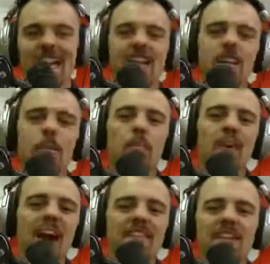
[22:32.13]
in a
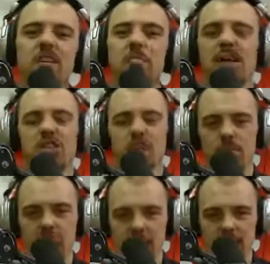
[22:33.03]
private
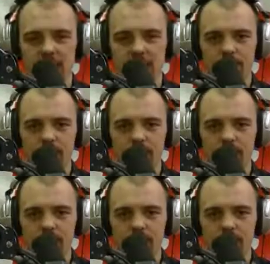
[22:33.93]
pension plan.